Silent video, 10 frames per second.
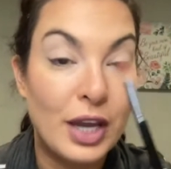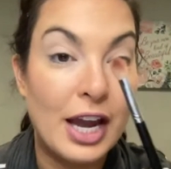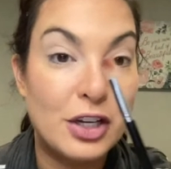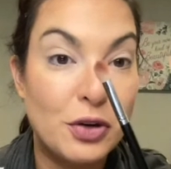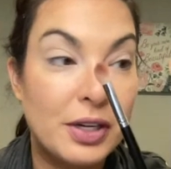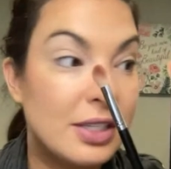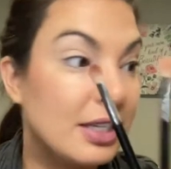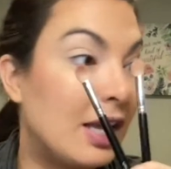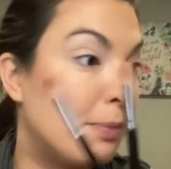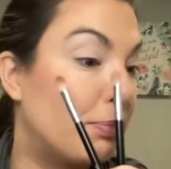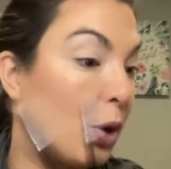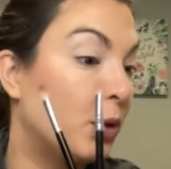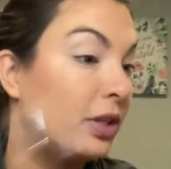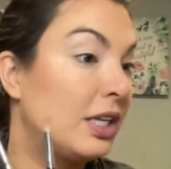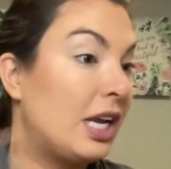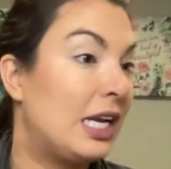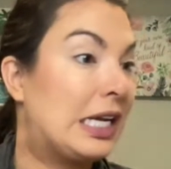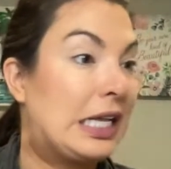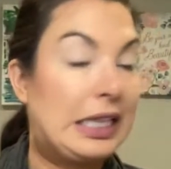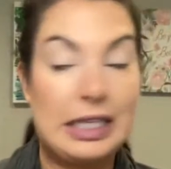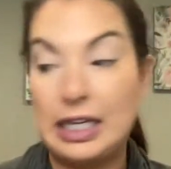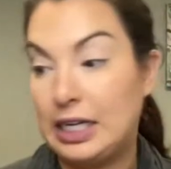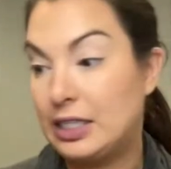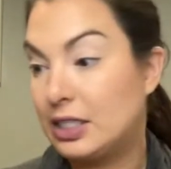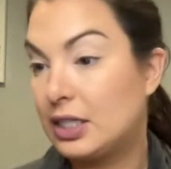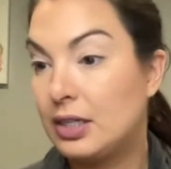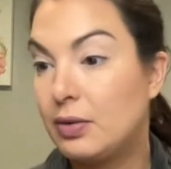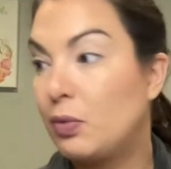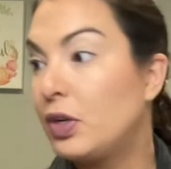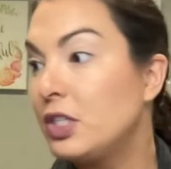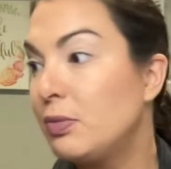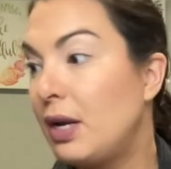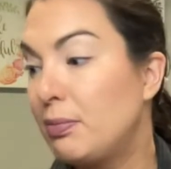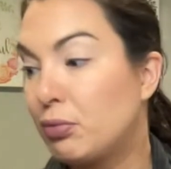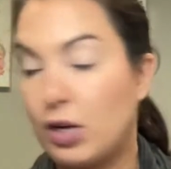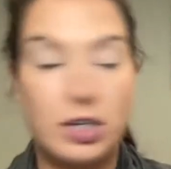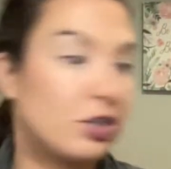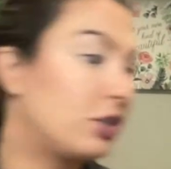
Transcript: And you can see they both need cleaned. Where's my brush